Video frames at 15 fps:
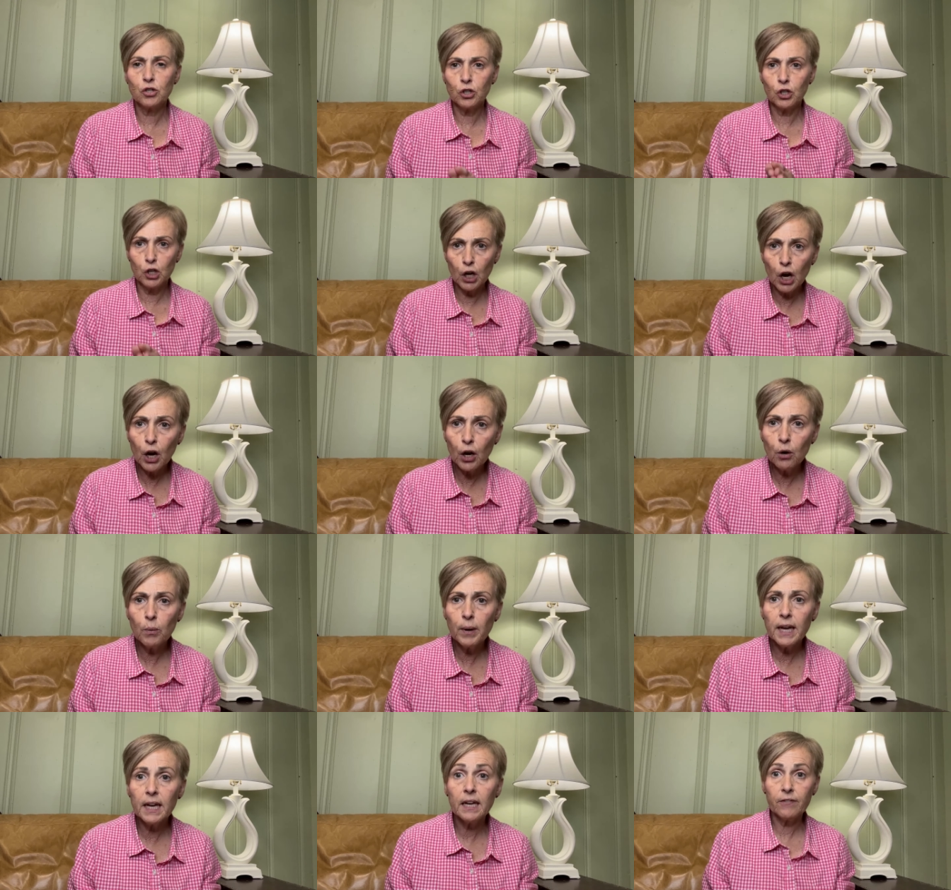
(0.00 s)
to
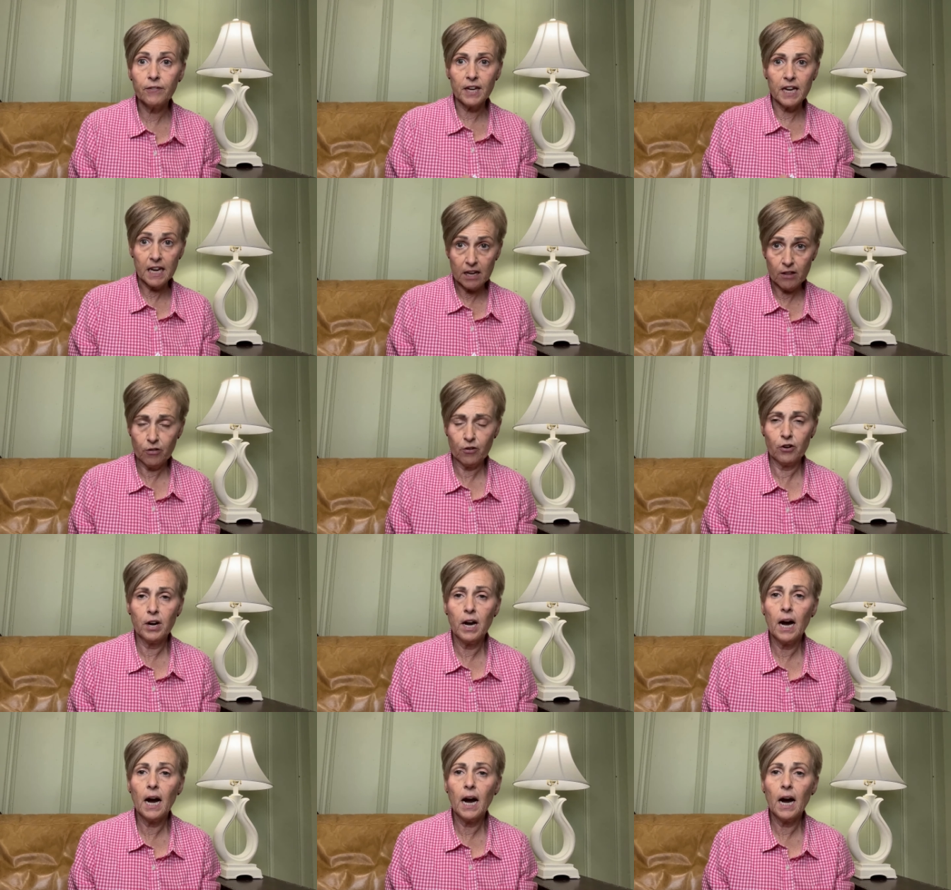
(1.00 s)
go, if either.